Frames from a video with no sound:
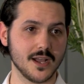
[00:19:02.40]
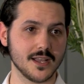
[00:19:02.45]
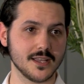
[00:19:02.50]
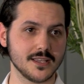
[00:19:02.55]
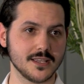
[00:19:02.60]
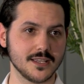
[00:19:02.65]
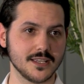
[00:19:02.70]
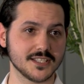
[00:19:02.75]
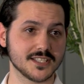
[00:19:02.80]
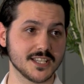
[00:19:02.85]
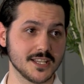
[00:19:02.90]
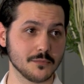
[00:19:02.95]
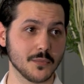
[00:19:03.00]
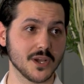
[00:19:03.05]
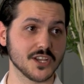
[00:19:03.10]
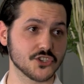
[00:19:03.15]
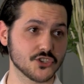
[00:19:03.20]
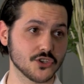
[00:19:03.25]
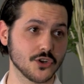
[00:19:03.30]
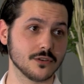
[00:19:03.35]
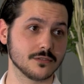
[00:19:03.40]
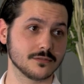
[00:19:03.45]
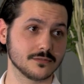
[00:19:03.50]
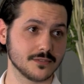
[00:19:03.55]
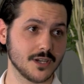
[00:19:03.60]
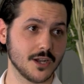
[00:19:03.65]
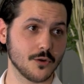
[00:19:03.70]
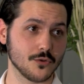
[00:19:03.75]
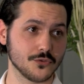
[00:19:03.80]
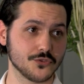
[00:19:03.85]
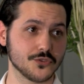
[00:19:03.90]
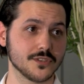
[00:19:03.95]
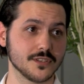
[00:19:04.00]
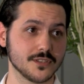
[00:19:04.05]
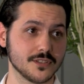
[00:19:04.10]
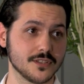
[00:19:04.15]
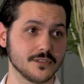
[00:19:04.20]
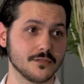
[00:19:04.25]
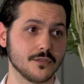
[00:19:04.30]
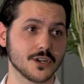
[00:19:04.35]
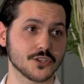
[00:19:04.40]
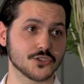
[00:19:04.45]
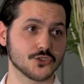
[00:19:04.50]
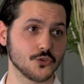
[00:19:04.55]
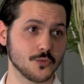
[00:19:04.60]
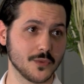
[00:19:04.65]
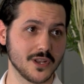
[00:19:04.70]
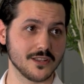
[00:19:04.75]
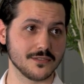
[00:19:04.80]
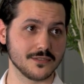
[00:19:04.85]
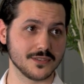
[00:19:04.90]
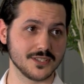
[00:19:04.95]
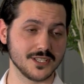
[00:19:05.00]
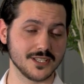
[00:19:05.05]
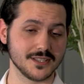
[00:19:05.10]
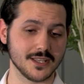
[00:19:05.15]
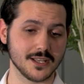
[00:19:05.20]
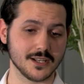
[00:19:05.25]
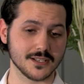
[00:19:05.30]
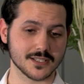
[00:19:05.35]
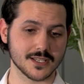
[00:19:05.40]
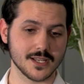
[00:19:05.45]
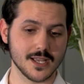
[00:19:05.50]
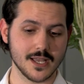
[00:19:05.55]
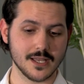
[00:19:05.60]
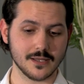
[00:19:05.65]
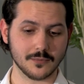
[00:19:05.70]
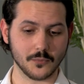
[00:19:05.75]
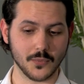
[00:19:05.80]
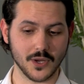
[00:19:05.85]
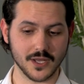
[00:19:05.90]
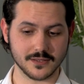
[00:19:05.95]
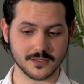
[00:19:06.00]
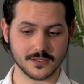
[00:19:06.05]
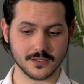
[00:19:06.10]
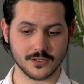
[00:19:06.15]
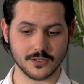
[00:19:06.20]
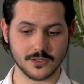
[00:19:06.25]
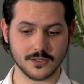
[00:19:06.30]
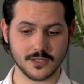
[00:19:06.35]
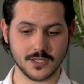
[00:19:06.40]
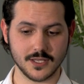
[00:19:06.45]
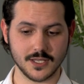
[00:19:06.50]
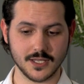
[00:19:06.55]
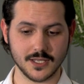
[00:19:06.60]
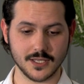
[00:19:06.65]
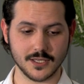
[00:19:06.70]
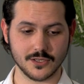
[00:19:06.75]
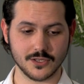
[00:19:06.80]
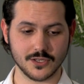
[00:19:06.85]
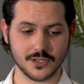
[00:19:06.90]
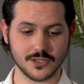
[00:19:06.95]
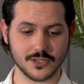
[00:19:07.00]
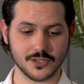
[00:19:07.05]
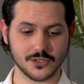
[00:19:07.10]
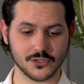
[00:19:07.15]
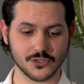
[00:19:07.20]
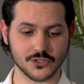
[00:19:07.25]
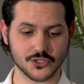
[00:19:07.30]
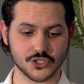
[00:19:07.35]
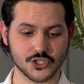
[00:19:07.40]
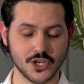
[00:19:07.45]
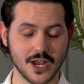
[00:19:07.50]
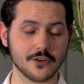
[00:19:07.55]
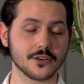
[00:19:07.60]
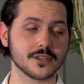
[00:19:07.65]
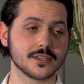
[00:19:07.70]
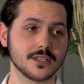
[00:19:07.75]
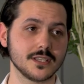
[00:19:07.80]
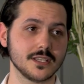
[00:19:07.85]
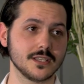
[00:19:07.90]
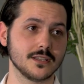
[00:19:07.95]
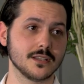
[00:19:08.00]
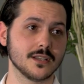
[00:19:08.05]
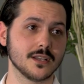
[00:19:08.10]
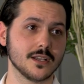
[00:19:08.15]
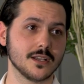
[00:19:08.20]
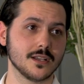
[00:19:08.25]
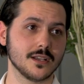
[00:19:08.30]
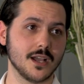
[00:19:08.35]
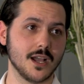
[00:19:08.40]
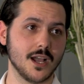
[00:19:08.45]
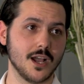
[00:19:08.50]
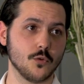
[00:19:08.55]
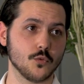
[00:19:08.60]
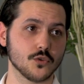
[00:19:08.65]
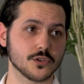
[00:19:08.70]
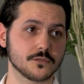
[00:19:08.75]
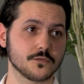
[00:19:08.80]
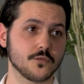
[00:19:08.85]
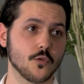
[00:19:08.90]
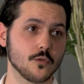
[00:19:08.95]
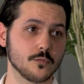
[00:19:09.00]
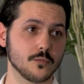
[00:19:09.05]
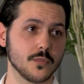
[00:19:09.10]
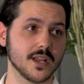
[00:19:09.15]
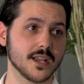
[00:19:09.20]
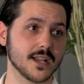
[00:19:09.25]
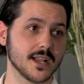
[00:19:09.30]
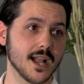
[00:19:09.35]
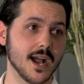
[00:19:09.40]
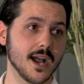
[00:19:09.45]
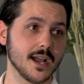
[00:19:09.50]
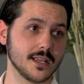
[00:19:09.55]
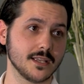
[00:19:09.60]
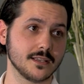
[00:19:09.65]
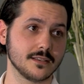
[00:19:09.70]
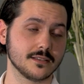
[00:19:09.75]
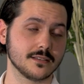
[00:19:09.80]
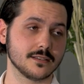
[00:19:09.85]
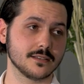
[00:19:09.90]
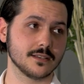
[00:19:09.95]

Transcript: It's in my show. I won't divulge too many of the details, but the charity was formed by a guy,